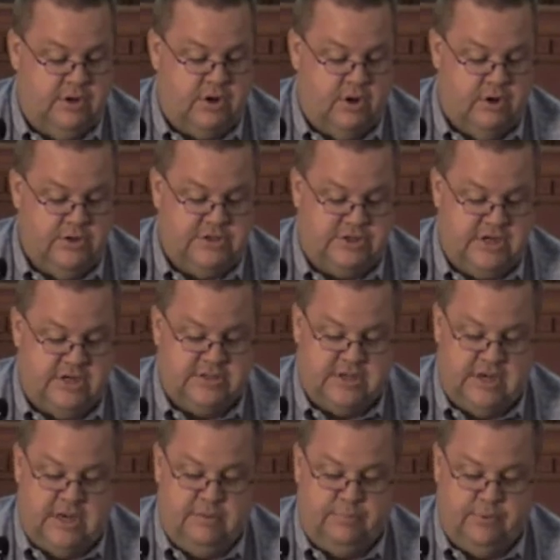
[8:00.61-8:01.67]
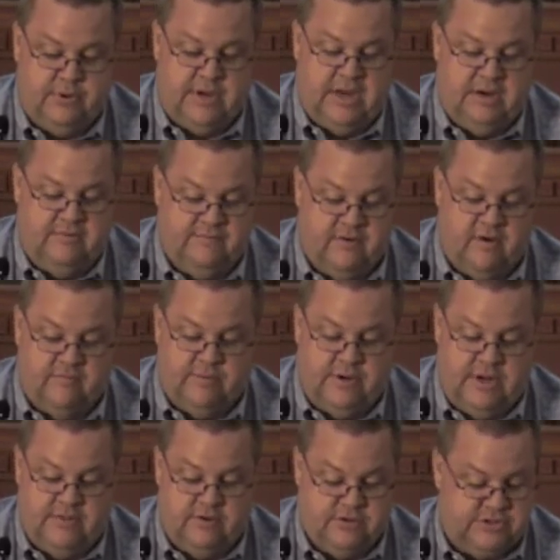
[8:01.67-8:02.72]
and encourage citizen input and
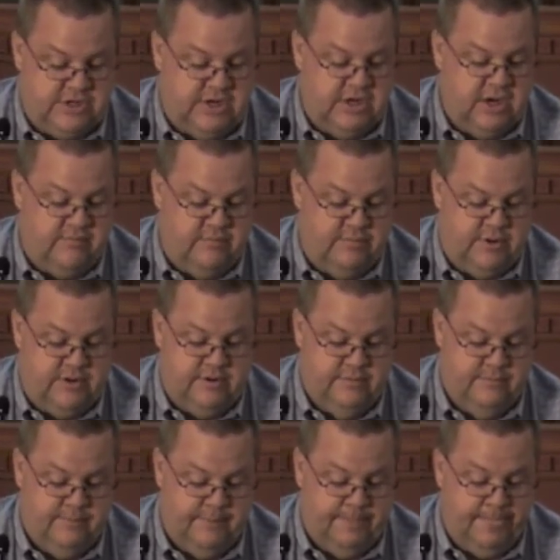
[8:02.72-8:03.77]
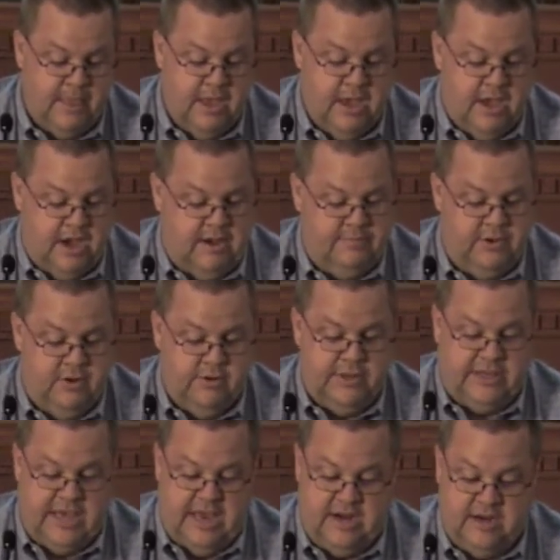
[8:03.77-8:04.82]
involvement in their city government. I'm the
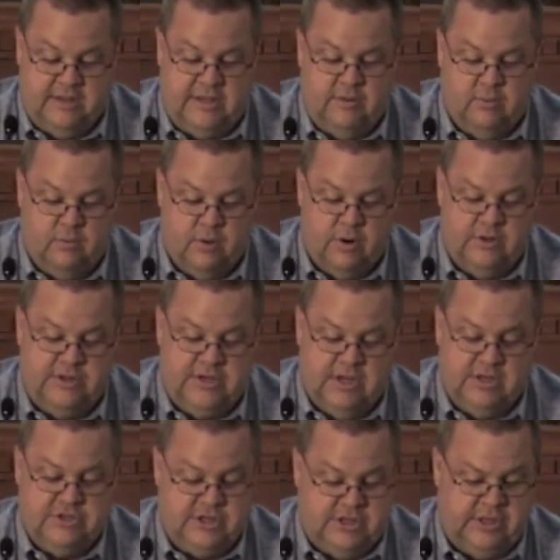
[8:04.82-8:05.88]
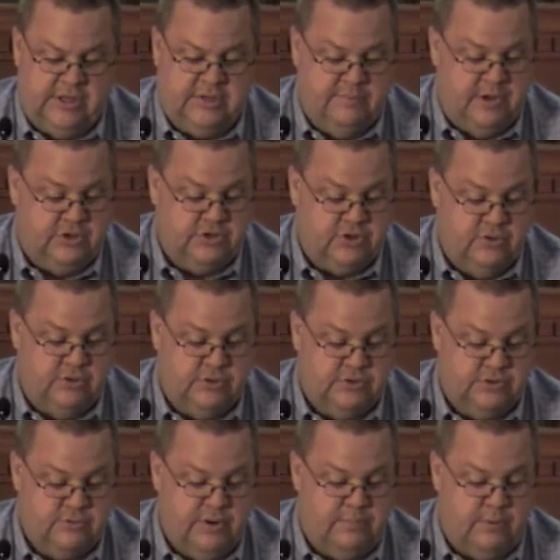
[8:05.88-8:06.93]
only candidate that will work diligently to make sure
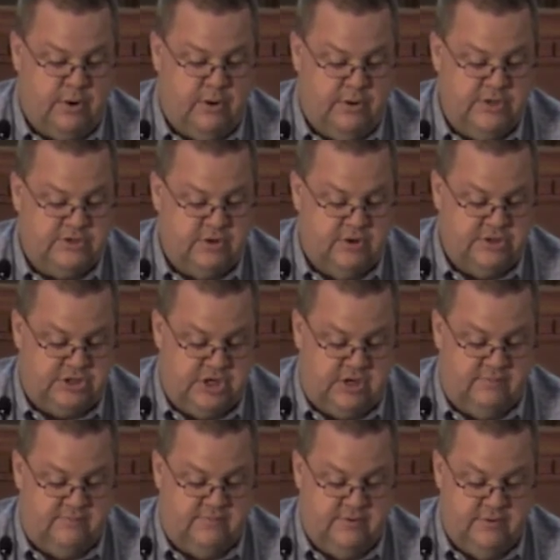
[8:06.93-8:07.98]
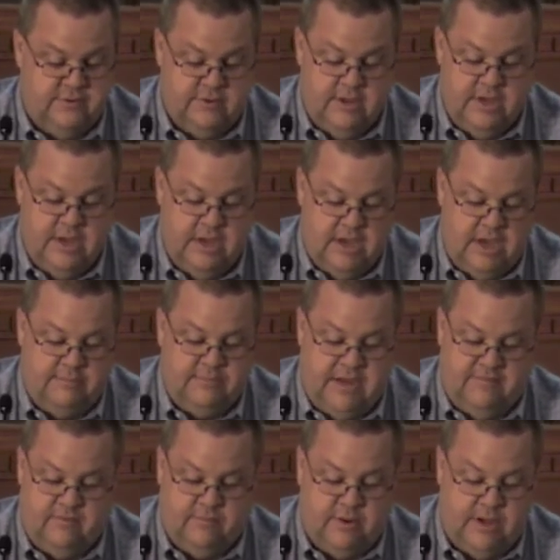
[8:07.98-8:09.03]
those 3 priorities are achieved. I'm
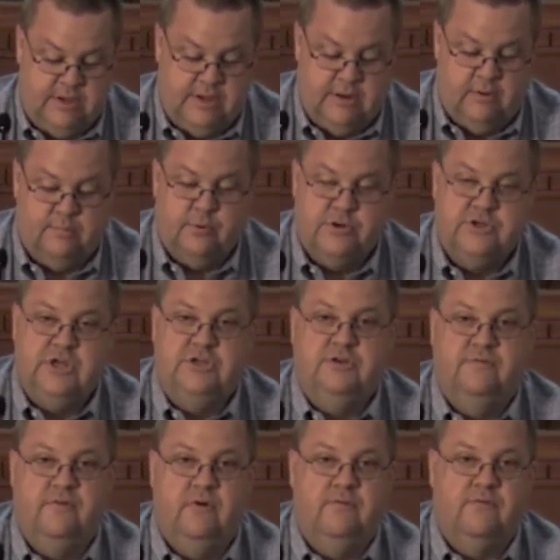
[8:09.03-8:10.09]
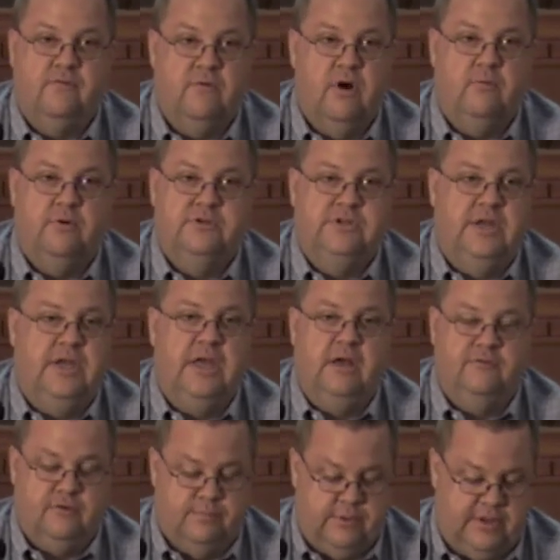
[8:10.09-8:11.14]
David White, and I would appreciate your vote for Rockwall City
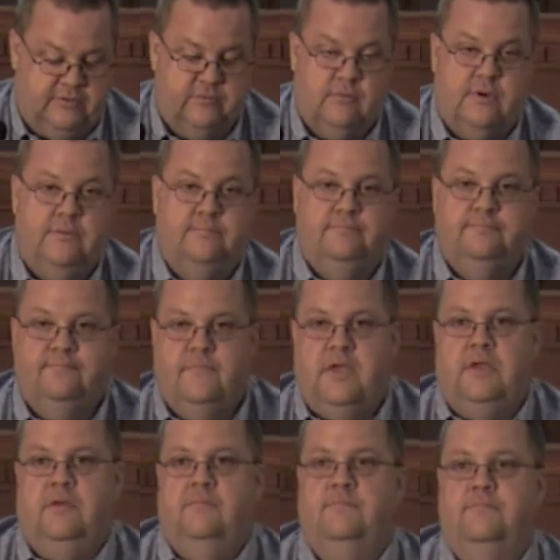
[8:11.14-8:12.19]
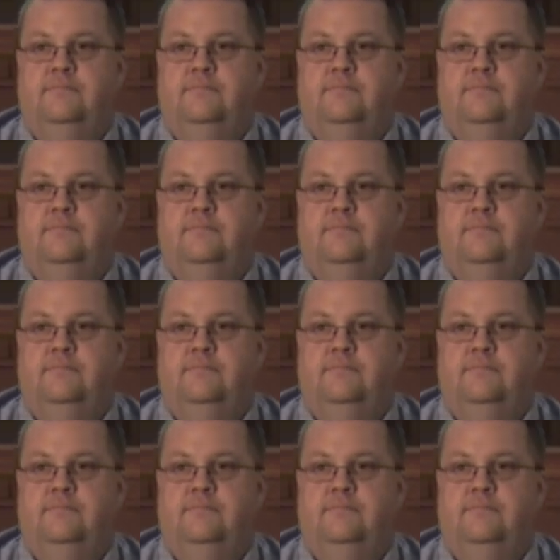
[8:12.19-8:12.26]
Council Place 1. Thank you.